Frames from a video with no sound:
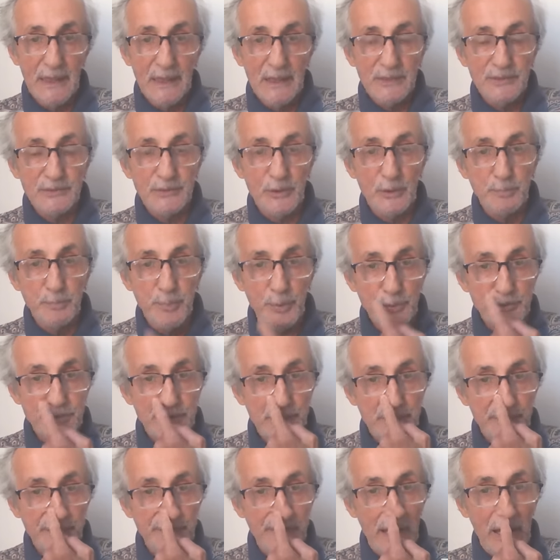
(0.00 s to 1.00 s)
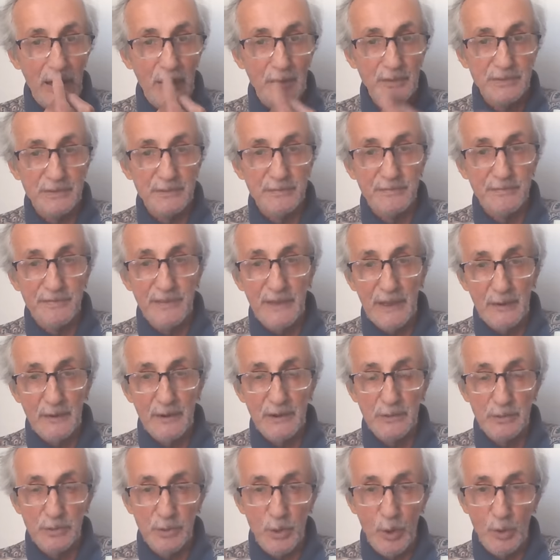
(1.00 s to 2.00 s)
So Putin found a
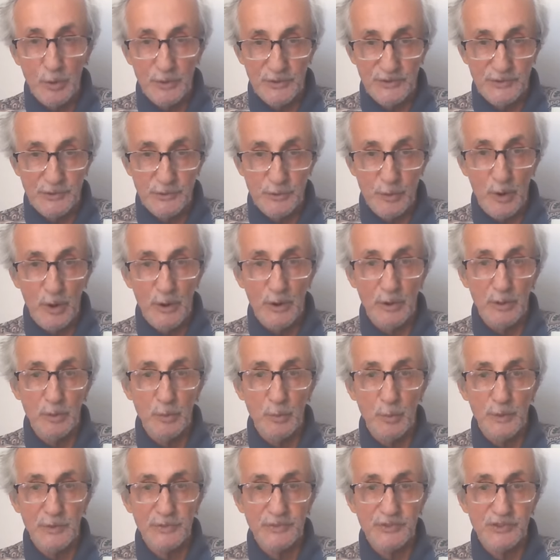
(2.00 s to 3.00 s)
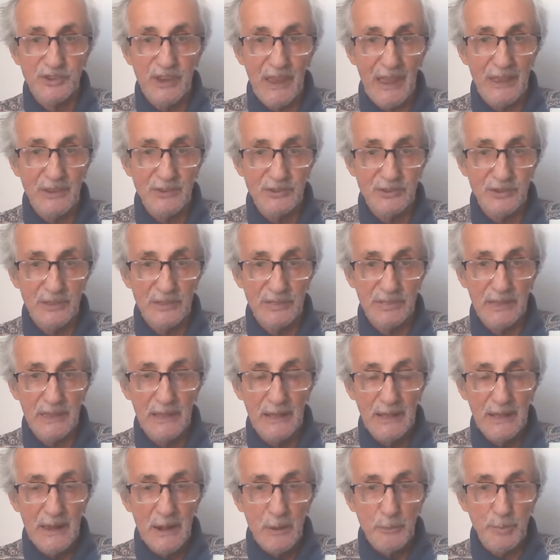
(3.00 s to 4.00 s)
very long struggle with changing
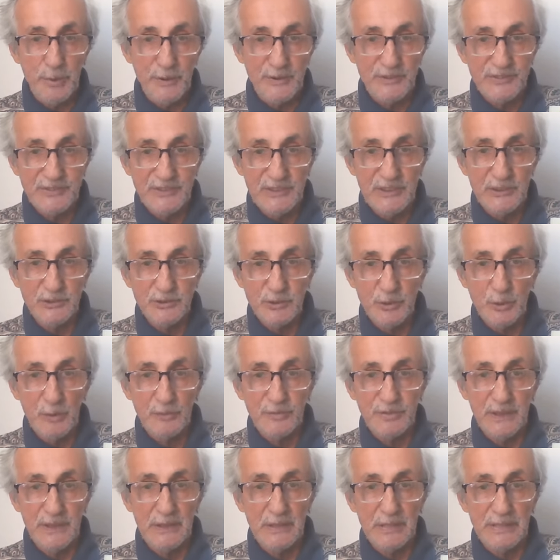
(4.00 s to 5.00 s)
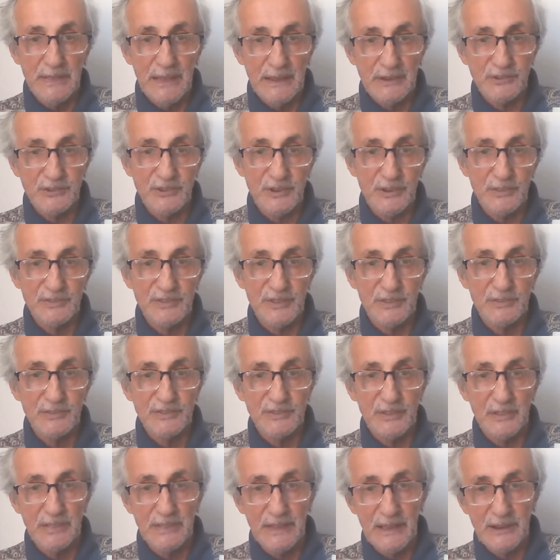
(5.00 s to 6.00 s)
the procedure of the elections and
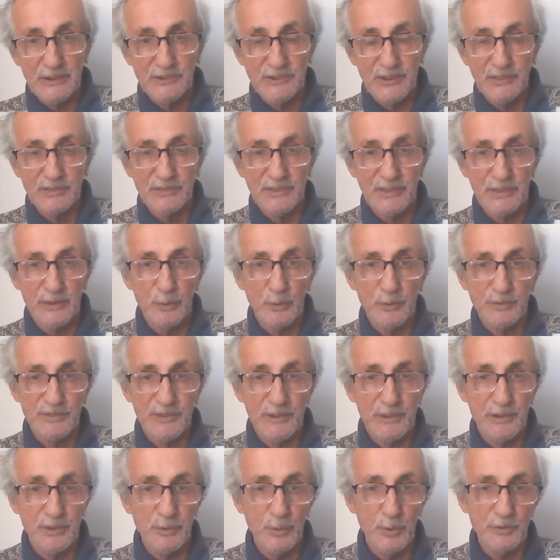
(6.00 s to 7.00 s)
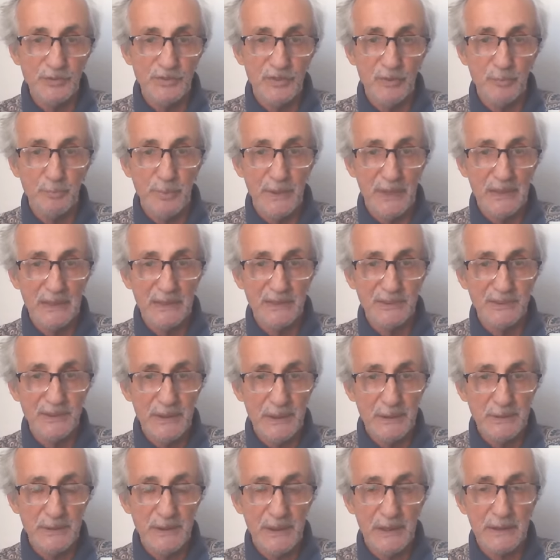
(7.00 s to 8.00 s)
selections. He was accused of being a
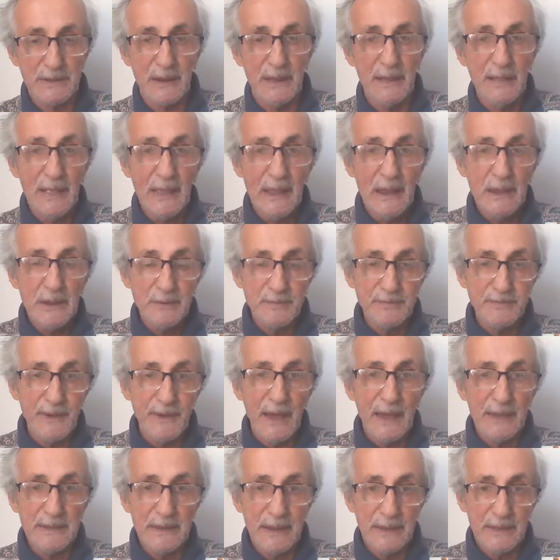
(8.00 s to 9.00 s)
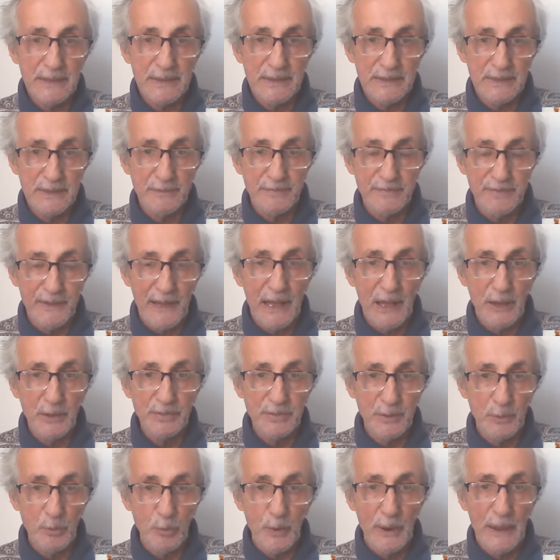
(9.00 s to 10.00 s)
dictator. Finally, he
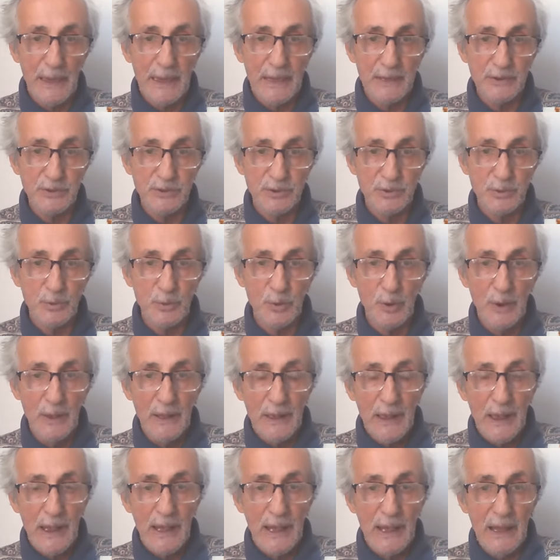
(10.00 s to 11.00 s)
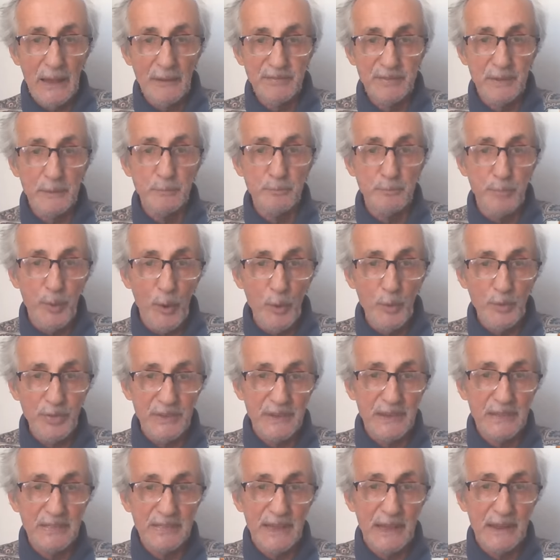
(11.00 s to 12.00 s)
found a way to have them both
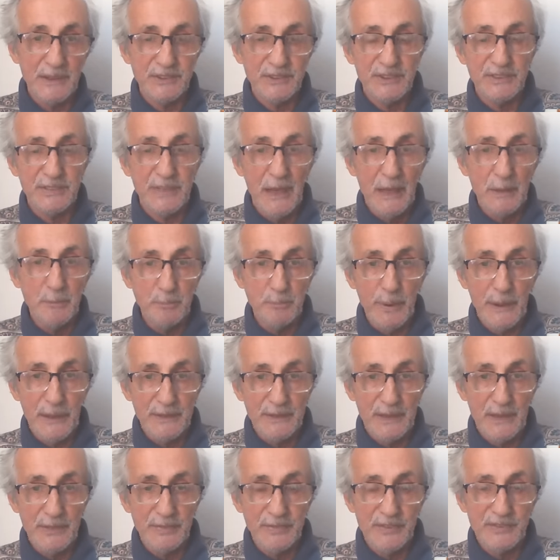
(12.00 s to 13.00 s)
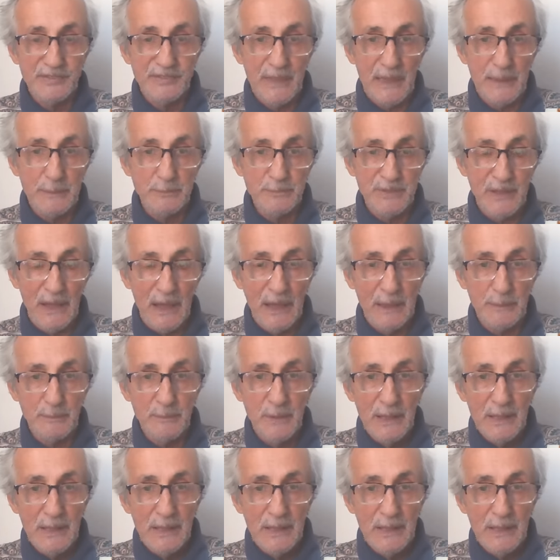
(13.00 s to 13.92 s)
elected, but at the same time